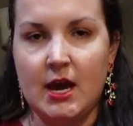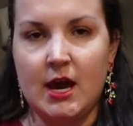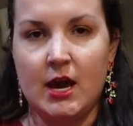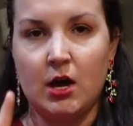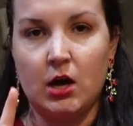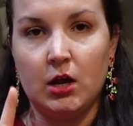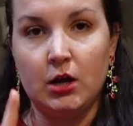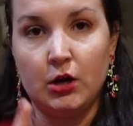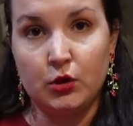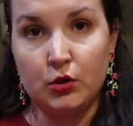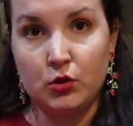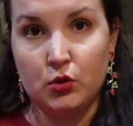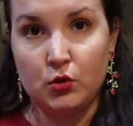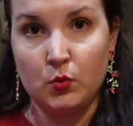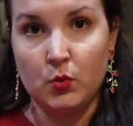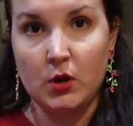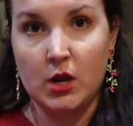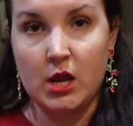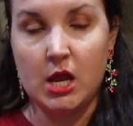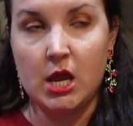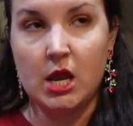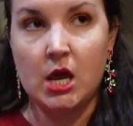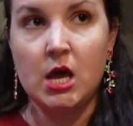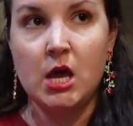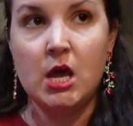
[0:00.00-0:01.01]
I got her
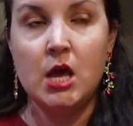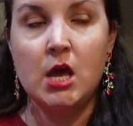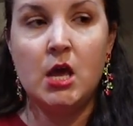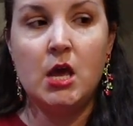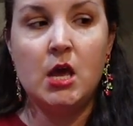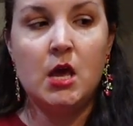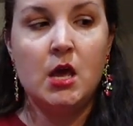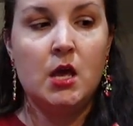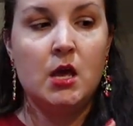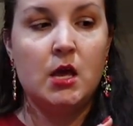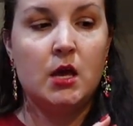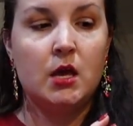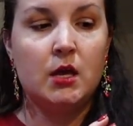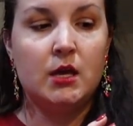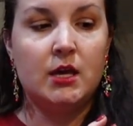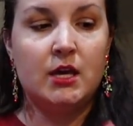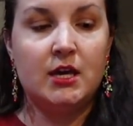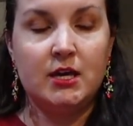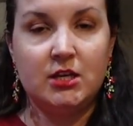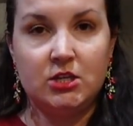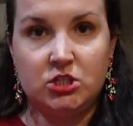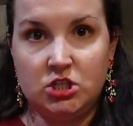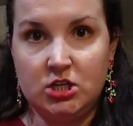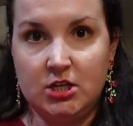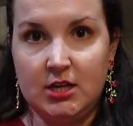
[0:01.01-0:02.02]
3
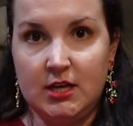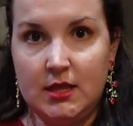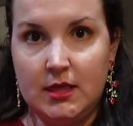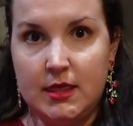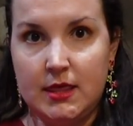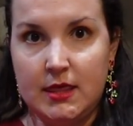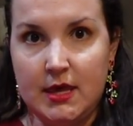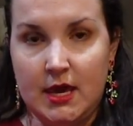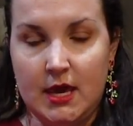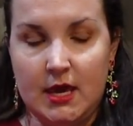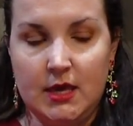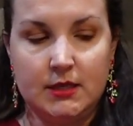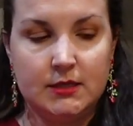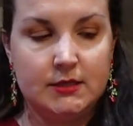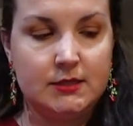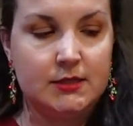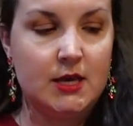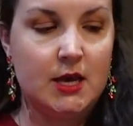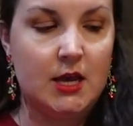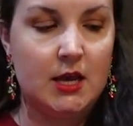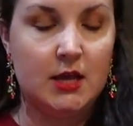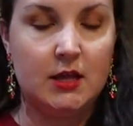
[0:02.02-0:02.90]
kitchen-y things,